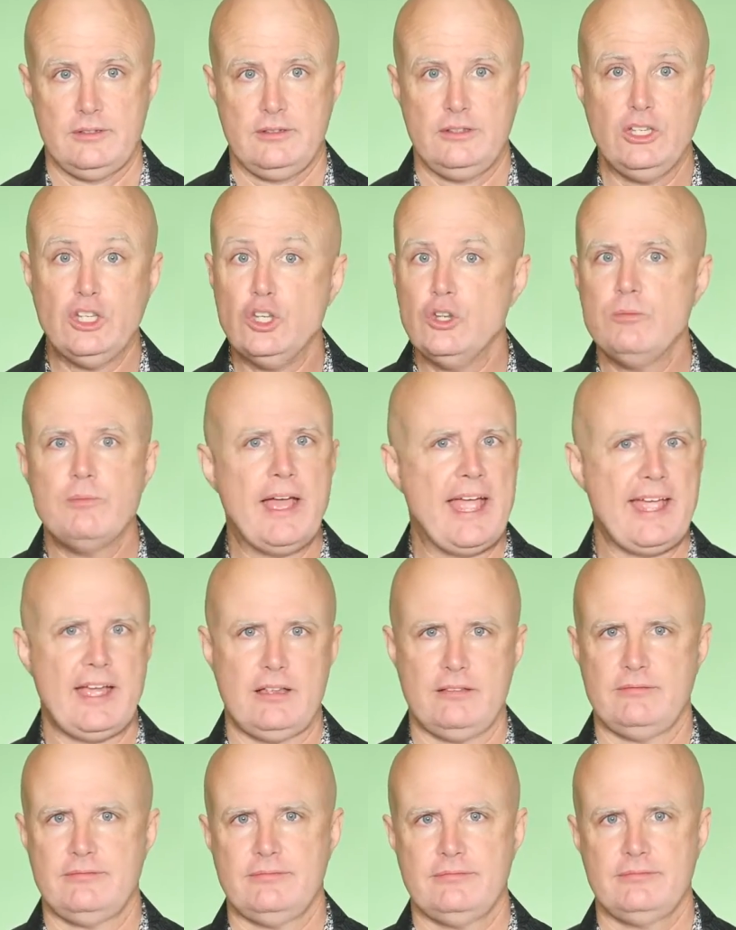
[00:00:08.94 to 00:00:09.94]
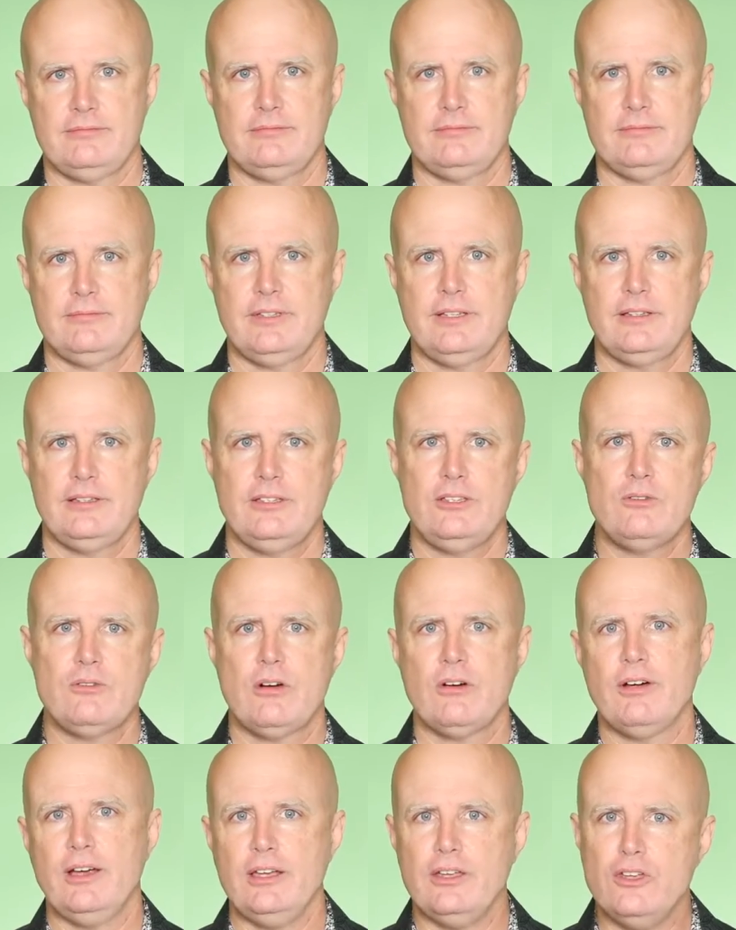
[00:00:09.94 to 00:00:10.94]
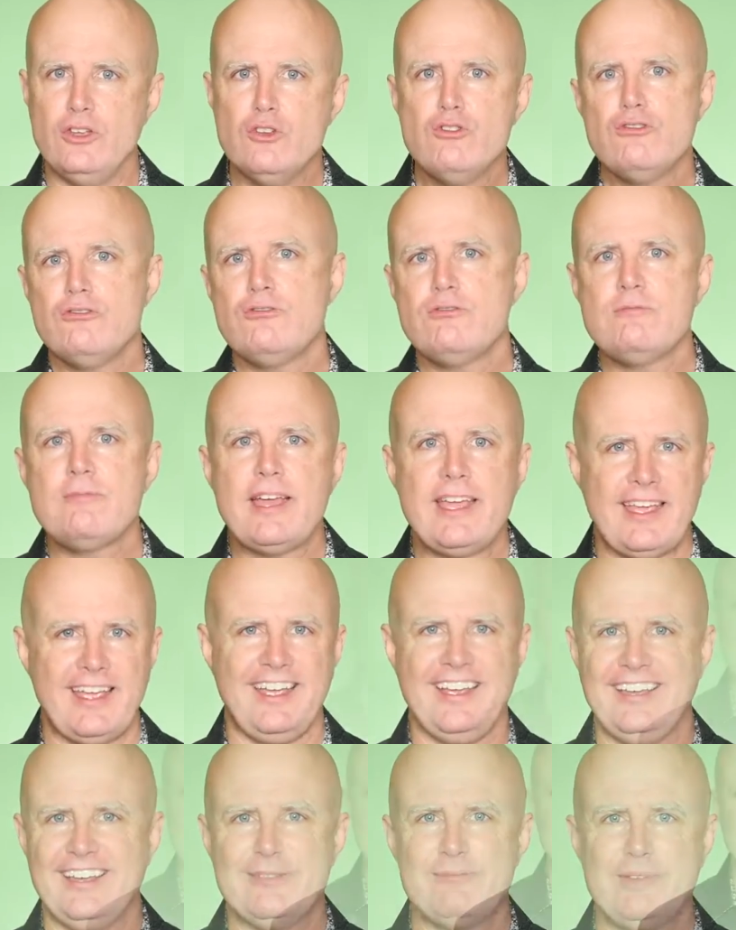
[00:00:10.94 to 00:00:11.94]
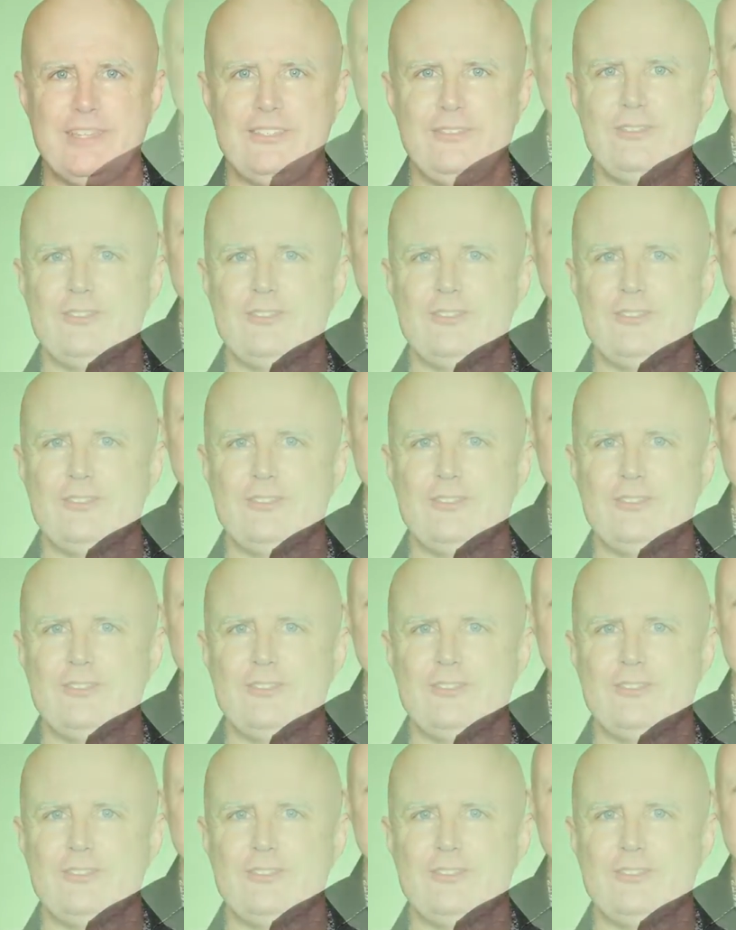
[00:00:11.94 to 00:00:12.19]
the new man. You are a new man. I mean,